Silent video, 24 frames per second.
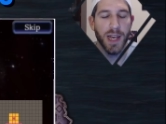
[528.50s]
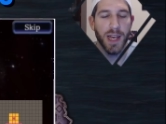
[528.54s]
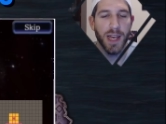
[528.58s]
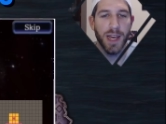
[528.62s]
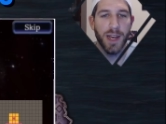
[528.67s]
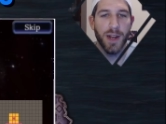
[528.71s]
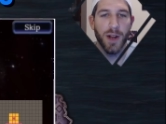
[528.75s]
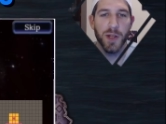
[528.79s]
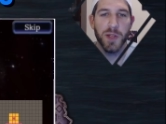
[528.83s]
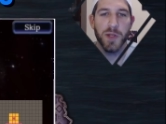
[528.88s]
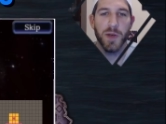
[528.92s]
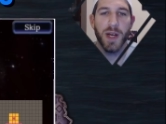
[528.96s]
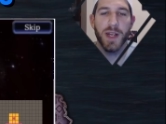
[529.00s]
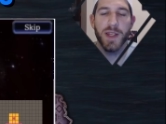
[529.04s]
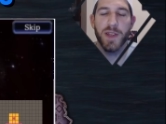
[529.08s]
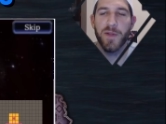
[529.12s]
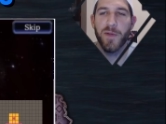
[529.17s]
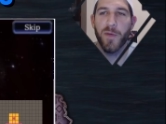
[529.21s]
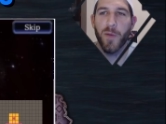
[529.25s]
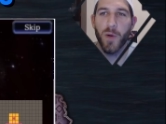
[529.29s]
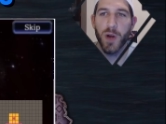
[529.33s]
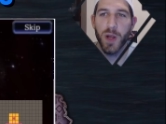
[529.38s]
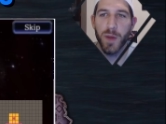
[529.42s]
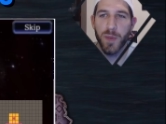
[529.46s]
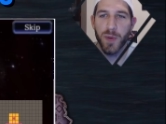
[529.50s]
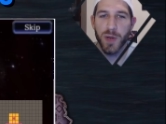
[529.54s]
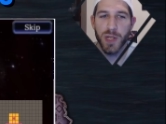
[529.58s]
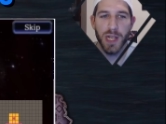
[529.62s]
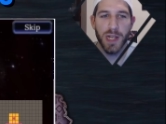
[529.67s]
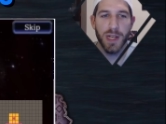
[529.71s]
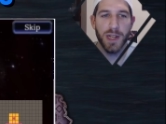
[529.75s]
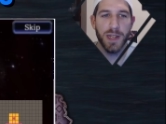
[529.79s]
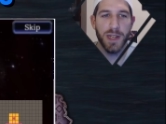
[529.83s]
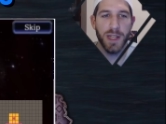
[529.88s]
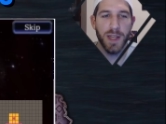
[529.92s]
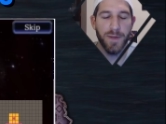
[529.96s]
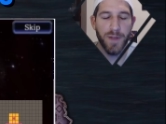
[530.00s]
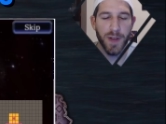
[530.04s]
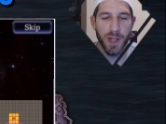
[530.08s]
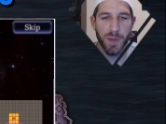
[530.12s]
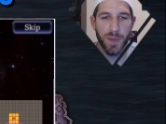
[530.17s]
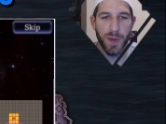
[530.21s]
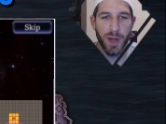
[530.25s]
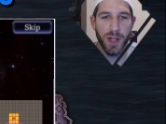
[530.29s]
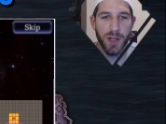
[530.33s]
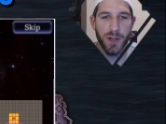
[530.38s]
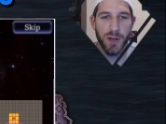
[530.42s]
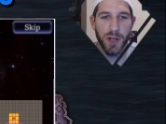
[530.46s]
It also has 40% defense
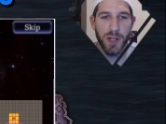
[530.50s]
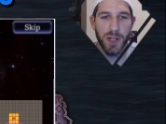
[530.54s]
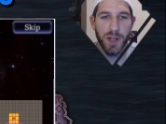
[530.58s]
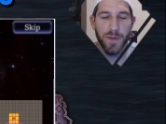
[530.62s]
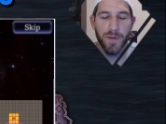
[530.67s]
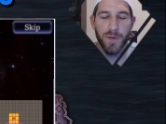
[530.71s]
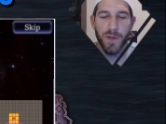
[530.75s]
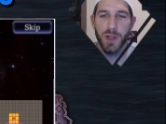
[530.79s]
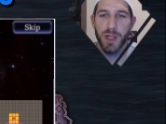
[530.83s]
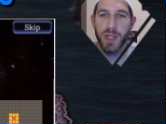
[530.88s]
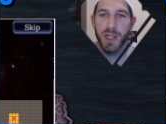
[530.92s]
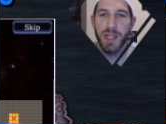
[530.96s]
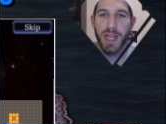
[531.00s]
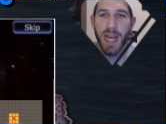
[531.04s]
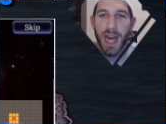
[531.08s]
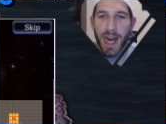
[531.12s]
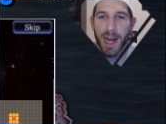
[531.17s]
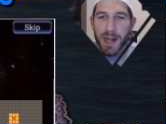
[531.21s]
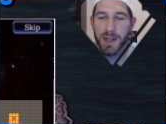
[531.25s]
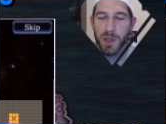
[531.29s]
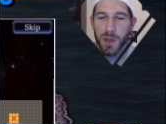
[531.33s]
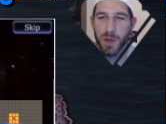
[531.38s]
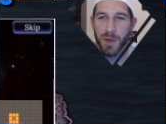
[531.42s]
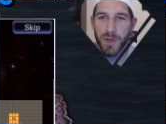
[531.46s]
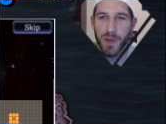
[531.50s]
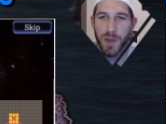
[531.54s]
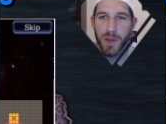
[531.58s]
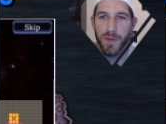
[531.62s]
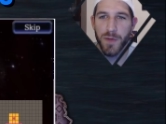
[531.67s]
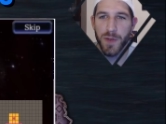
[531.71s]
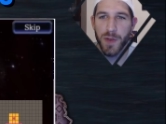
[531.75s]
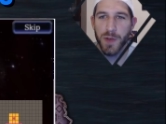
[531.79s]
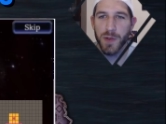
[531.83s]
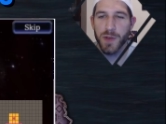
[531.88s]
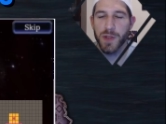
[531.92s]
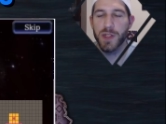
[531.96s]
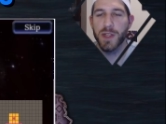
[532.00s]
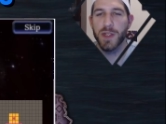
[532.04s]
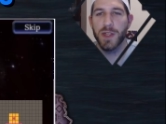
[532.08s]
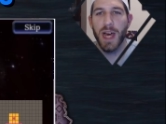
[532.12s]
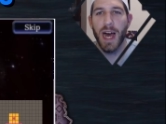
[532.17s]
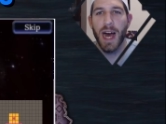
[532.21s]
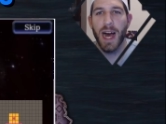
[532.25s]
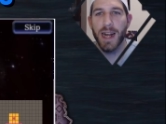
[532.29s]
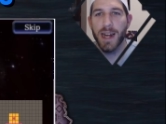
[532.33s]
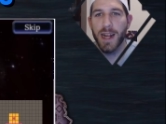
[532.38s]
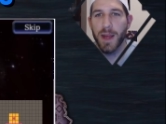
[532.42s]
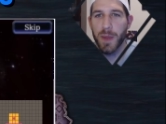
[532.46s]
penetration for the attack, so if you've used
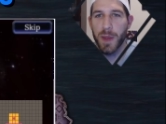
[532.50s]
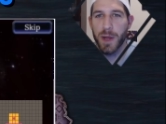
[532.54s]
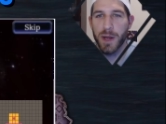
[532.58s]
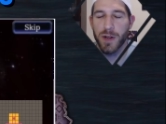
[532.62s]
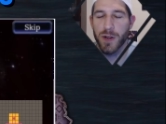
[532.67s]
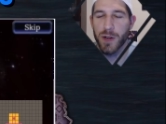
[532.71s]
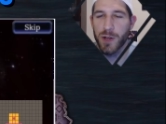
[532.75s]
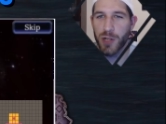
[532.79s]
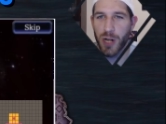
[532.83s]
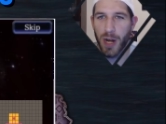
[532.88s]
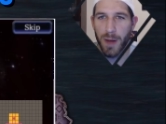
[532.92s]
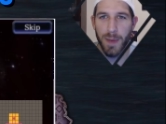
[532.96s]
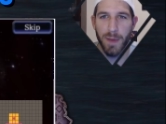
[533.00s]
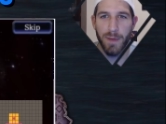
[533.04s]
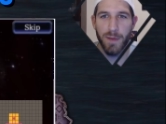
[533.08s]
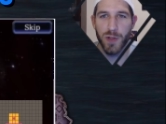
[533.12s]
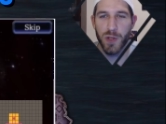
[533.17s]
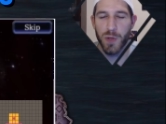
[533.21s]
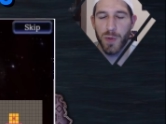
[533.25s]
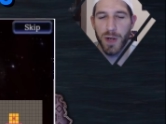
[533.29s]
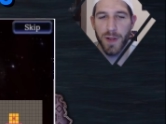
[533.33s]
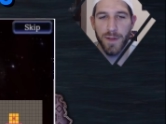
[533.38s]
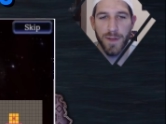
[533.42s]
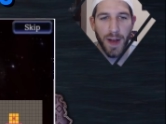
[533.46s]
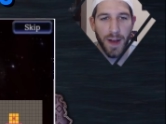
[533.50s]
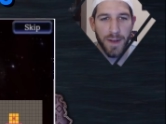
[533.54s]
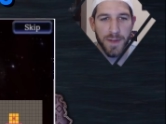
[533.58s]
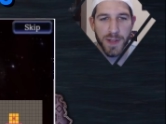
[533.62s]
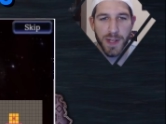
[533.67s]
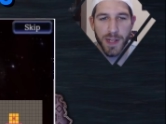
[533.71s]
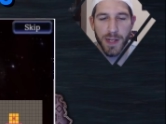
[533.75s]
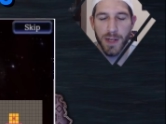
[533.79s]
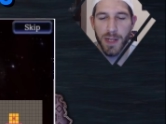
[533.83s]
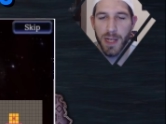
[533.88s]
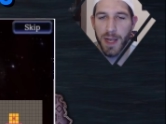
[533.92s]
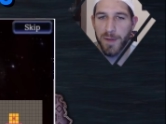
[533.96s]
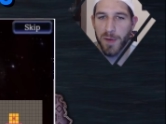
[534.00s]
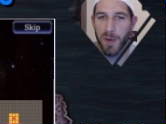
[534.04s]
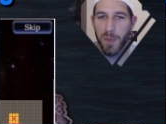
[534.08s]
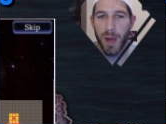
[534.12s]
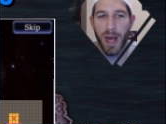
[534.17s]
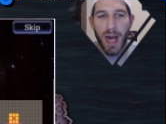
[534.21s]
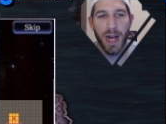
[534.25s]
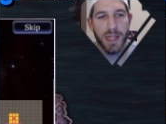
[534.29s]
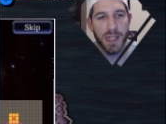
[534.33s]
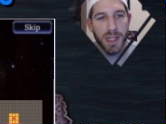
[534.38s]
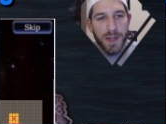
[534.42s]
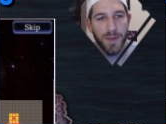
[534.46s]
that and then her job level 25 skill, you have her
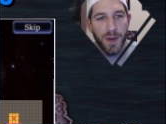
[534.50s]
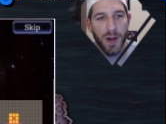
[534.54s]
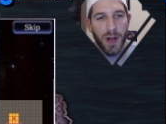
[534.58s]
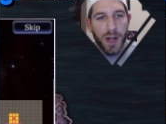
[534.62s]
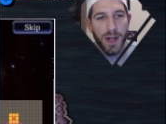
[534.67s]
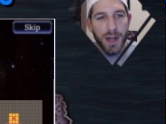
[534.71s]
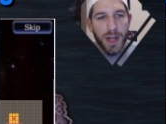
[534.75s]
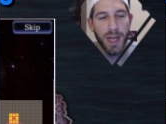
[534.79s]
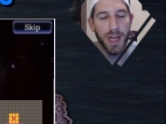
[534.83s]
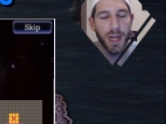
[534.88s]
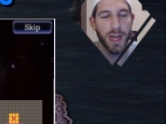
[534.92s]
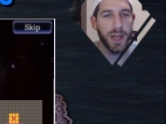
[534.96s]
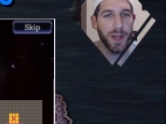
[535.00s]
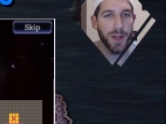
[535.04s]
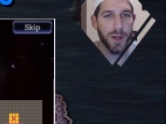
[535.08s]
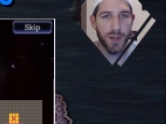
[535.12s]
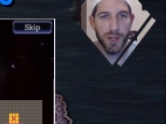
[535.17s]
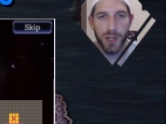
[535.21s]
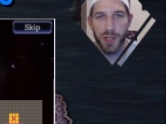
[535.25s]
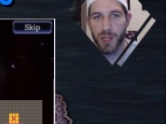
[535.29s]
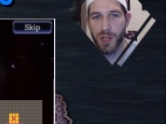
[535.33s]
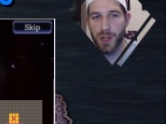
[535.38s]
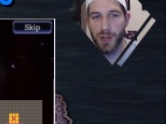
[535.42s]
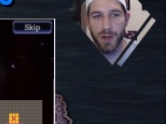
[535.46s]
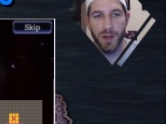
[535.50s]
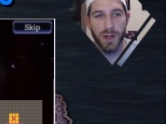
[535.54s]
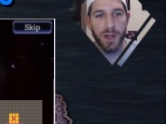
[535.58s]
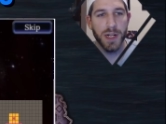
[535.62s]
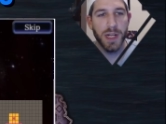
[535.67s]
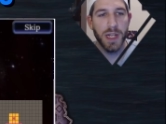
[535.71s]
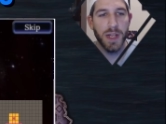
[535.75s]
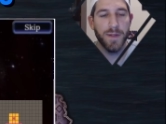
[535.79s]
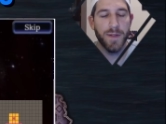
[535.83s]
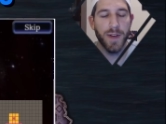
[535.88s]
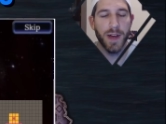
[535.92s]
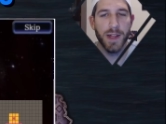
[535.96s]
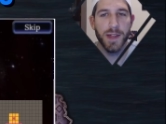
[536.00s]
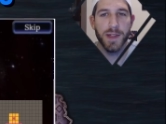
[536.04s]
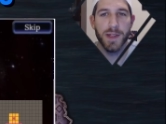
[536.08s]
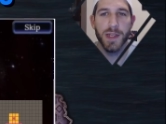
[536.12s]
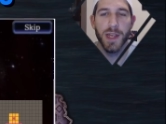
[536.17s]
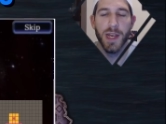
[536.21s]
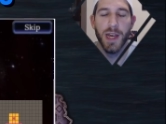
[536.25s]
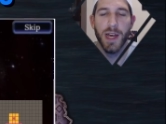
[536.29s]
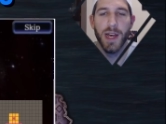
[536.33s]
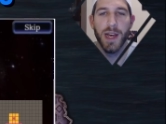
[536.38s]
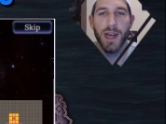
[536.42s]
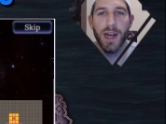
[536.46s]
passive on, you're just clearing
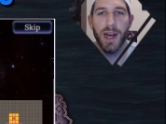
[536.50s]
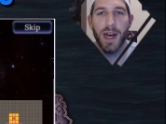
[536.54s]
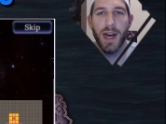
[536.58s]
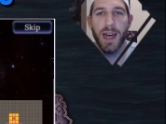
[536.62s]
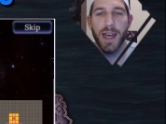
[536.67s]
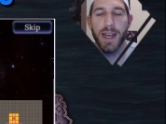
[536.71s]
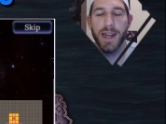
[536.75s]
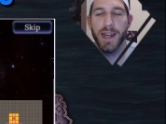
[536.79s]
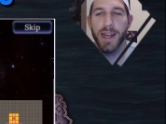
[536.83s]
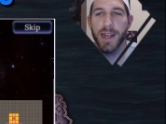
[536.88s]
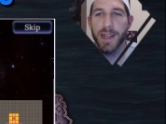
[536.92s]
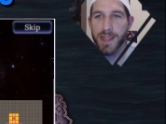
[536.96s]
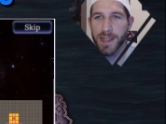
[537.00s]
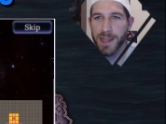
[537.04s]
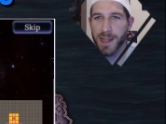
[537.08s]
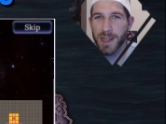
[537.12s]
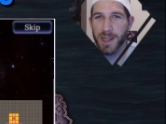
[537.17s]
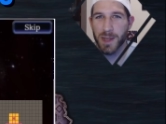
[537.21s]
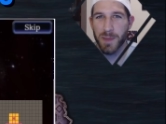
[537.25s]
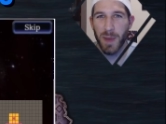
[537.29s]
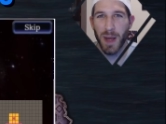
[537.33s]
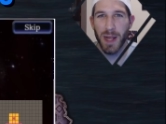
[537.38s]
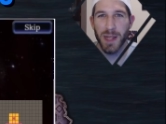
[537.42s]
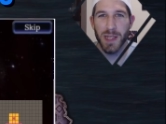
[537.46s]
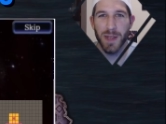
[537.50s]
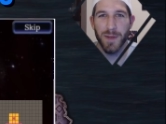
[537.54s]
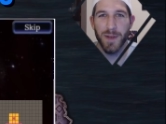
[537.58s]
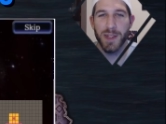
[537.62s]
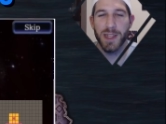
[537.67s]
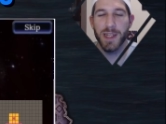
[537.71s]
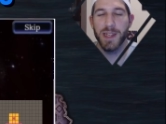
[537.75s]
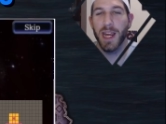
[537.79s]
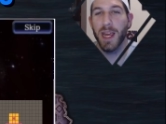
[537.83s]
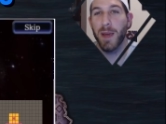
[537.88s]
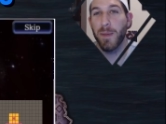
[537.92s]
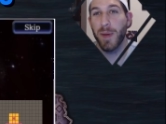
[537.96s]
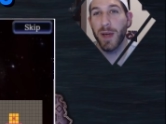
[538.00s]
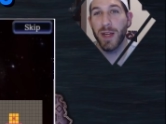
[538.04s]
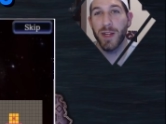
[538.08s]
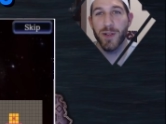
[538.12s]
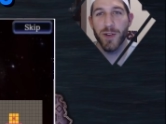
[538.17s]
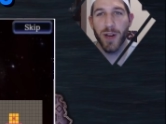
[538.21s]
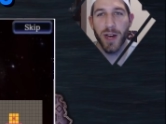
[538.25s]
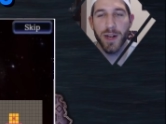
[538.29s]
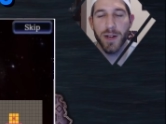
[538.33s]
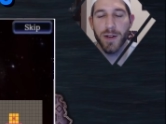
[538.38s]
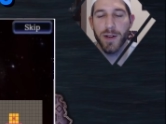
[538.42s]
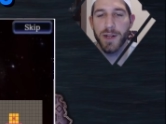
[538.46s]
defense. It is expensive. It's an AP
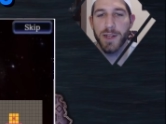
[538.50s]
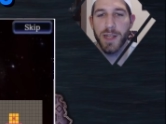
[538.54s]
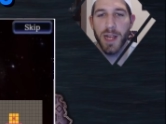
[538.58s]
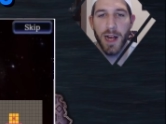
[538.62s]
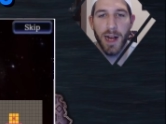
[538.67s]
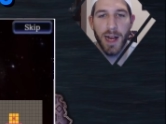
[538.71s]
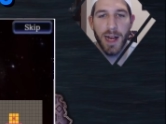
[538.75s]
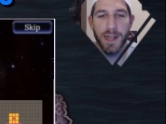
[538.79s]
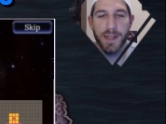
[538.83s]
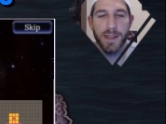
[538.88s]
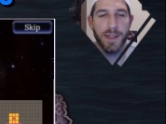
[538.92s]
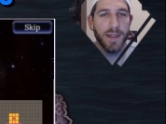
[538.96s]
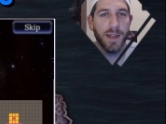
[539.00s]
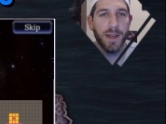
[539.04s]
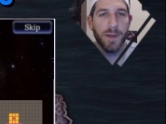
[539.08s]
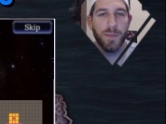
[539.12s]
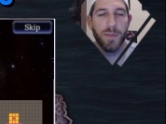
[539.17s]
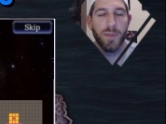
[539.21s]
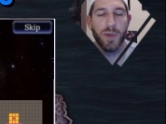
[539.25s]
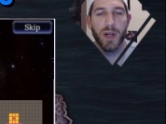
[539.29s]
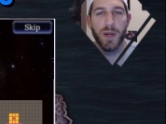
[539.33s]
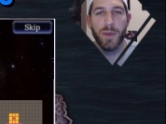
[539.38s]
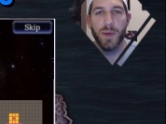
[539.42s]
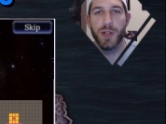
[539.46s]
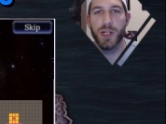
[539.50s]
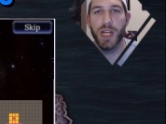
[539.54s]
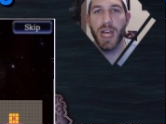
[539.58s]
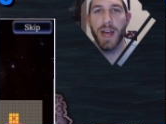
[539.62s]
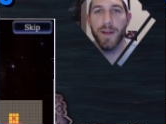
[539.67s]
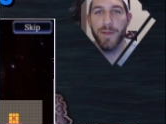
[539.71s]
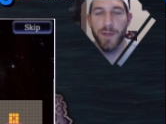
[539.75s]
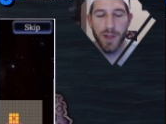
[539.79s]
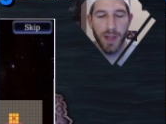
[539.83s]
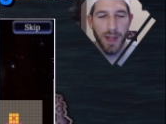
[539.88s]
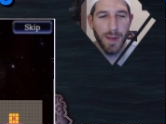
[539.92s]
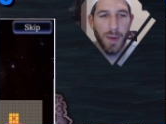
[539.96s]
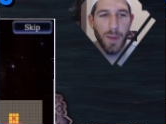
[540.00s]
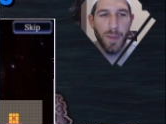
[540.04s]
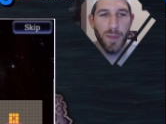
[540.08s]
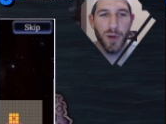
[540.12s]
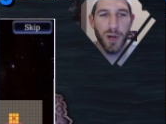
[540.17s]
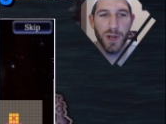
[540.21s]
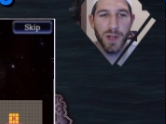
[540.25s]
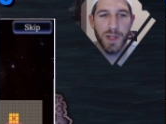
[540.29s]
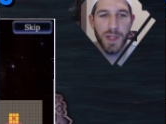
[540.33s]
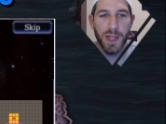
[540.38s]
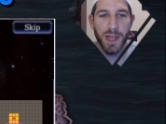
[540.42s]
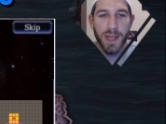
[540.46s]
drainer, as pretty much every Limit
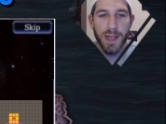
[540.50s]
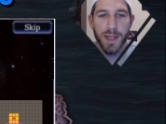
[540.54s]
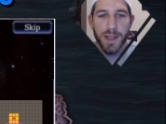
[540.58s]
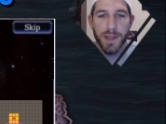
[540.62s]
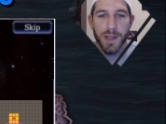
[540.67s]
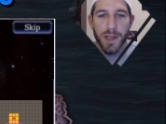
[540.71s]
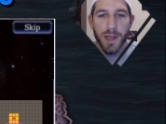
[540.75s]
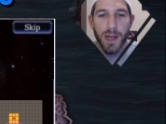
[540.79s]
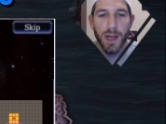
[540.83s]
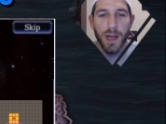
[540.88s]
Burst is,